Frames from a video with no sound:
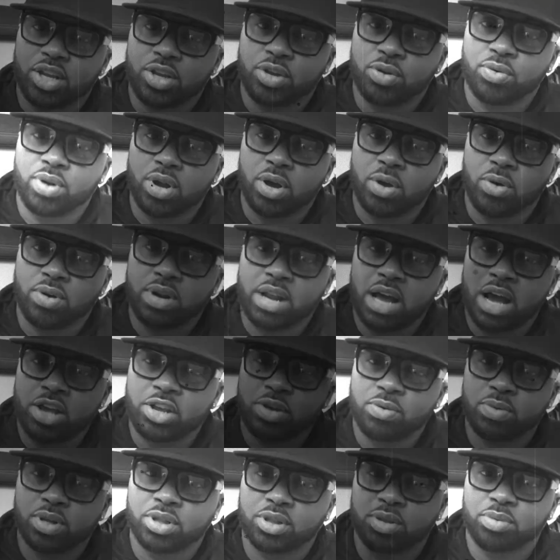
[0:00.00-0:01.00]
You know, now
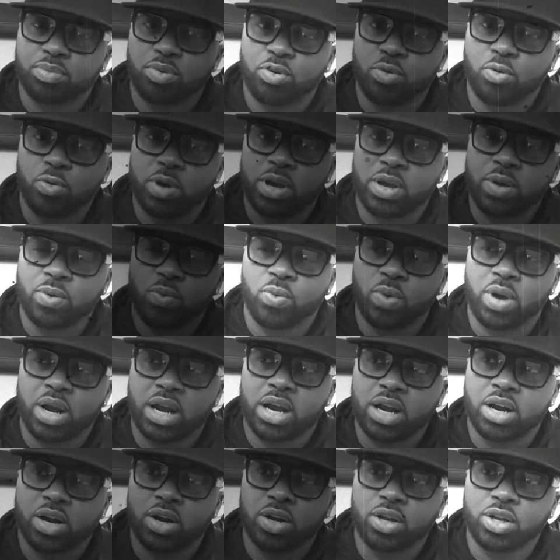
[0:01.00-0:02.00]
you're at the point
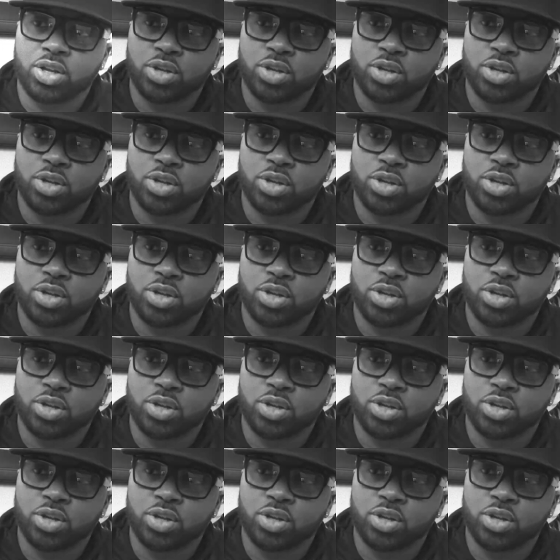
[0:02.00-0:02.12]
where